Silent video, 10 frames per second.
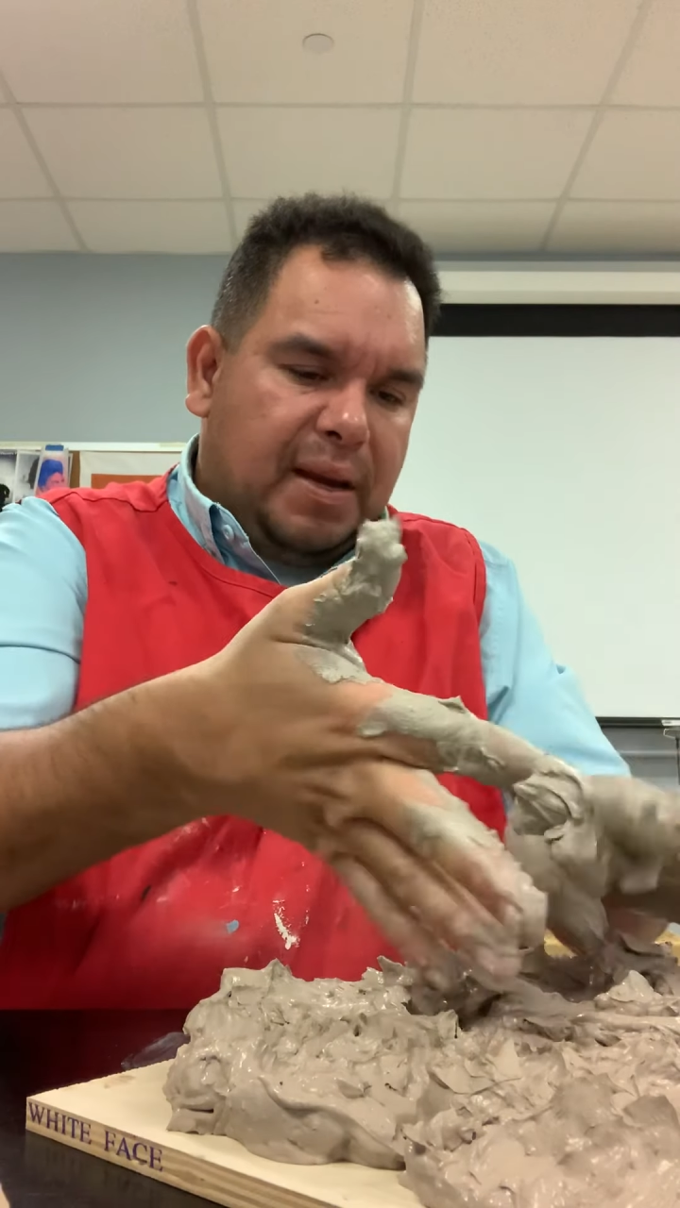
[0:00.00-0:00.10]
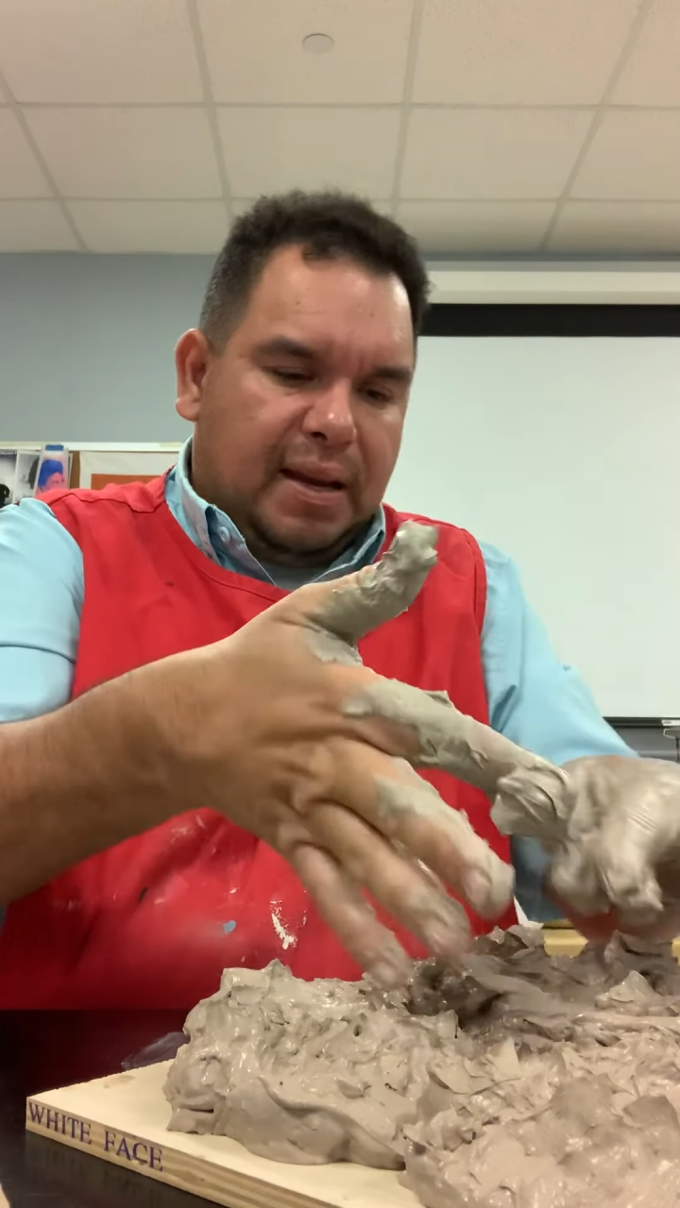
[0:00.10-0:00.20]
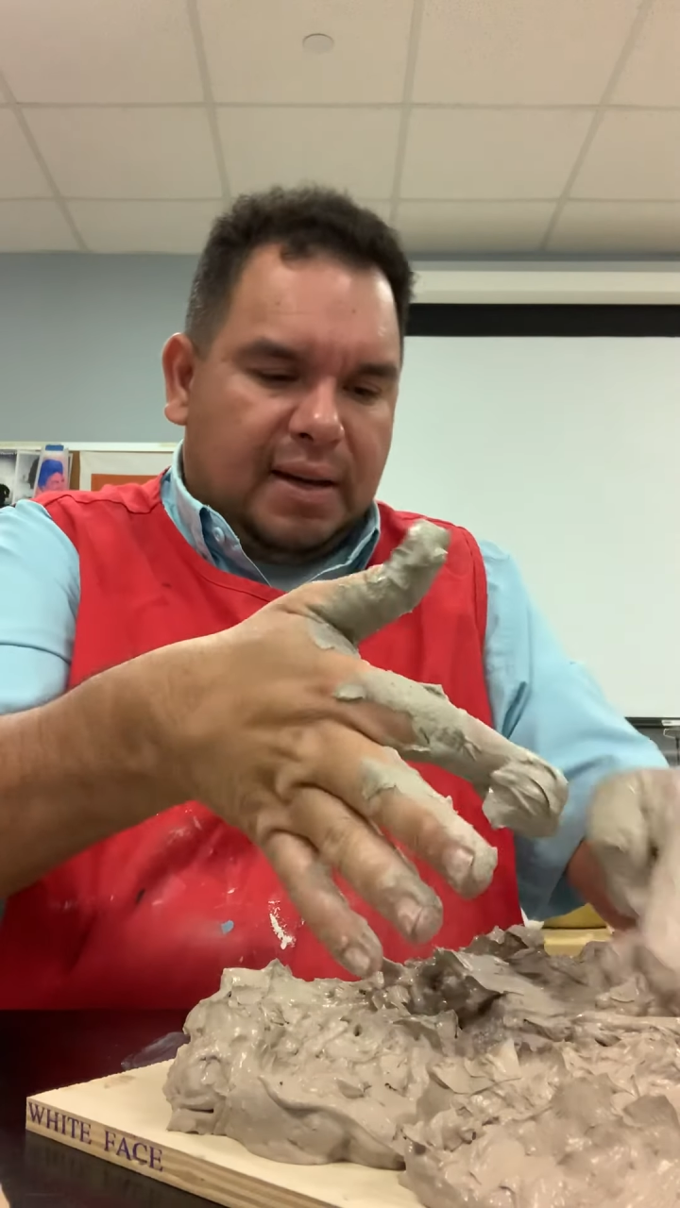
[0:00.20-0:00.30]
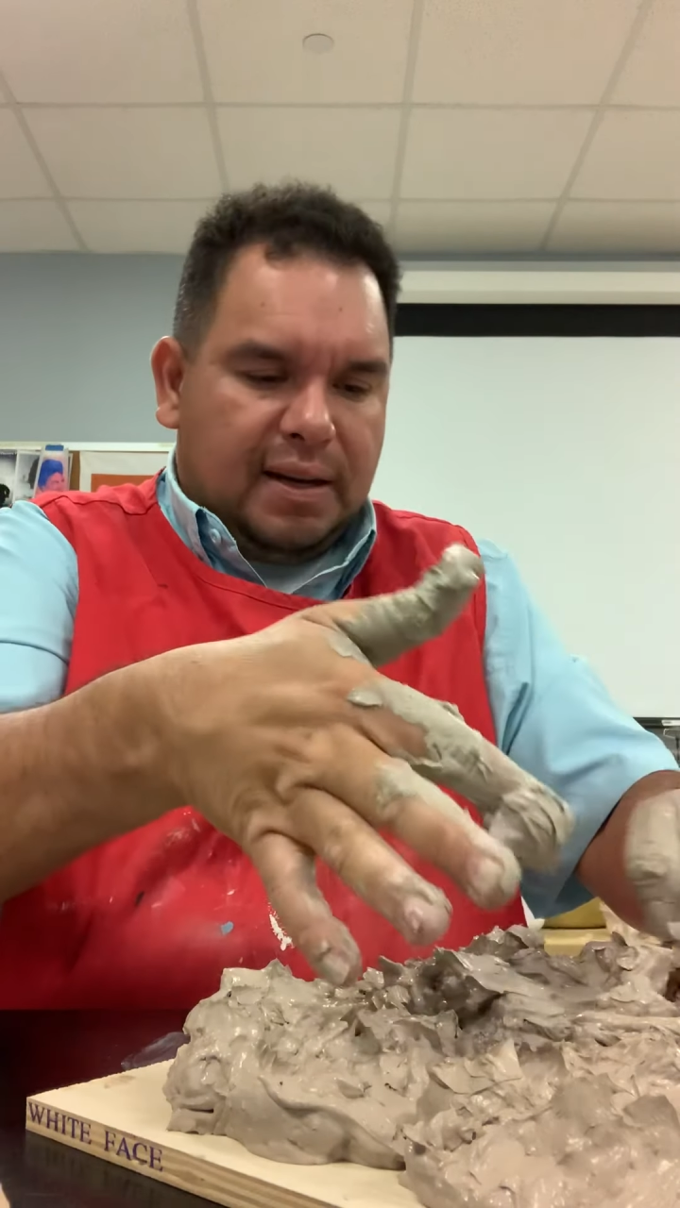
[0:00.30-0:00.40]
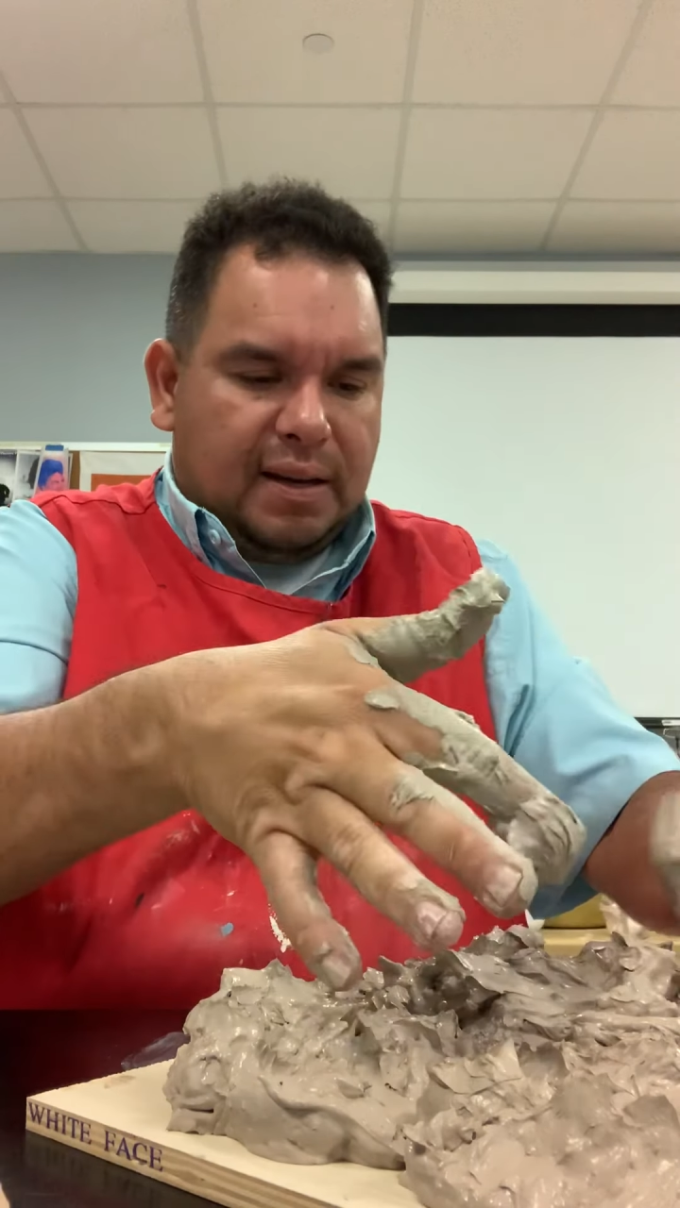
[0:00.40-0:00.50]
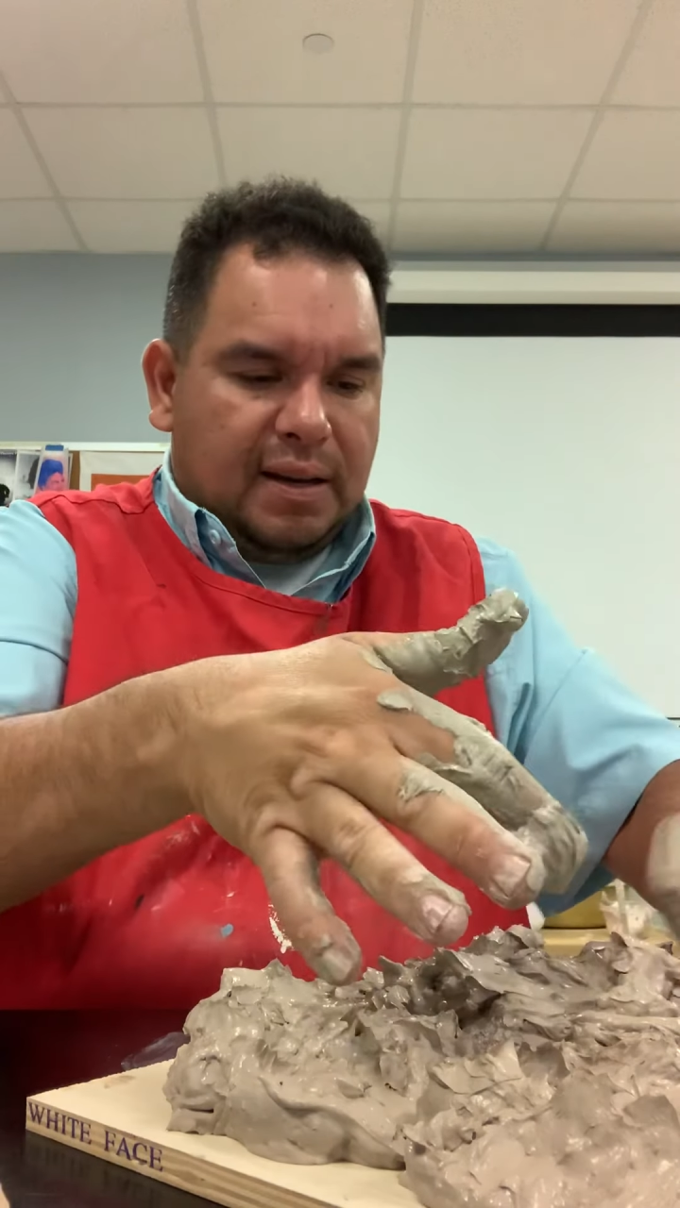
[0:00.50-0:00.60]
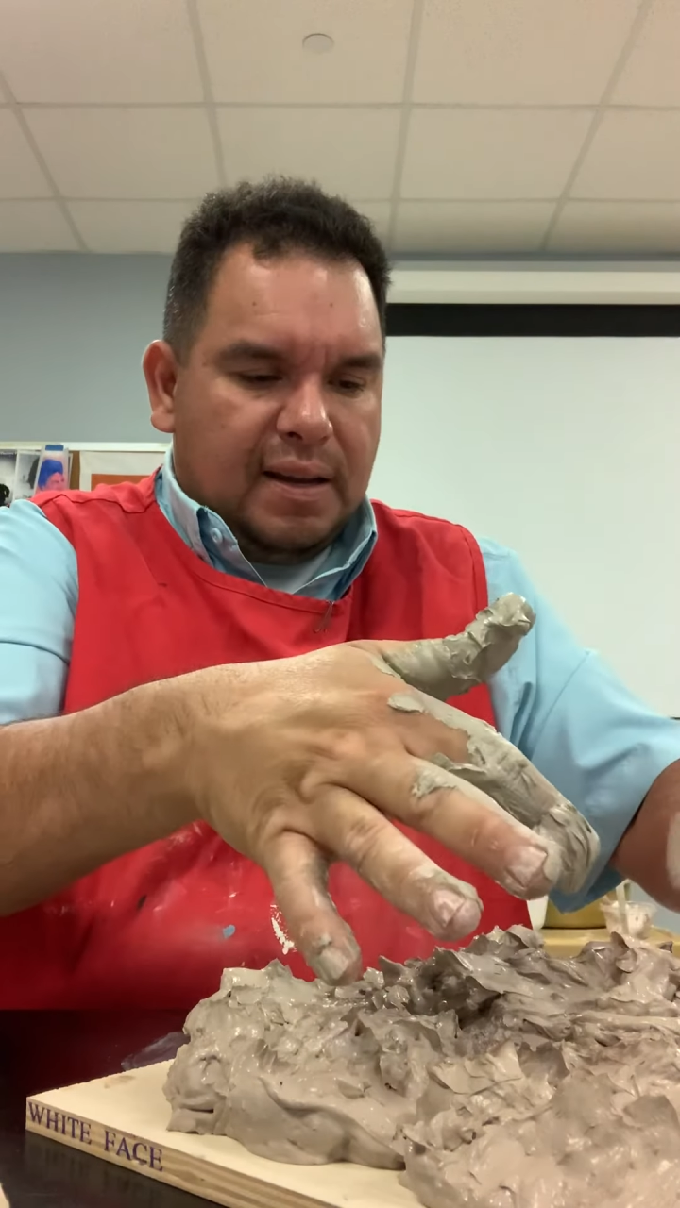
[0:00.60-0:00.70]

hitting it,